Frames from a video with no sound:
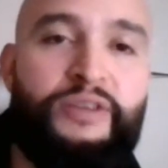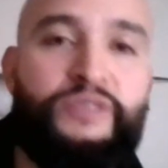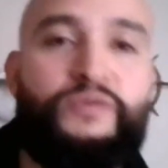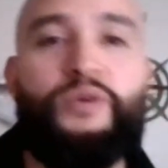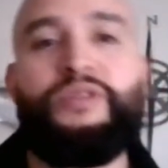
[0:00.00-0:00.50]
I
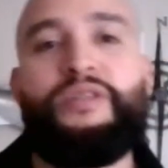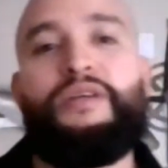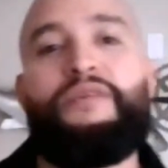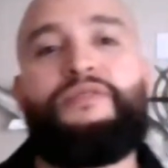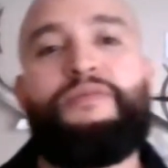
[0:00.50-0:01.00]
was fortunate
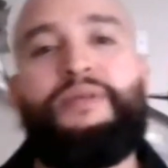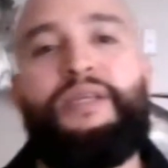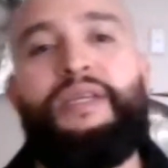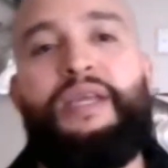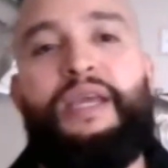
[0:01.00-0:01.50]
enough to
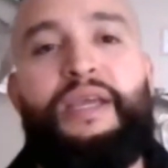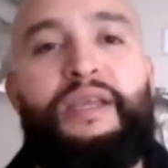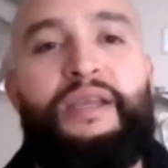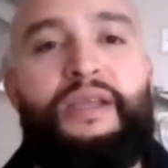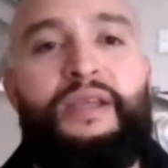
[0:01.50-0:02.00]

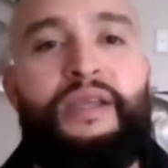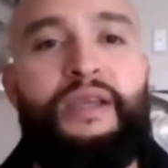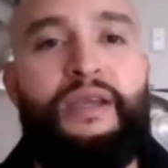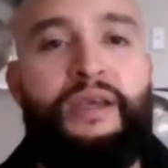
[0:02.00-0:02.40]
be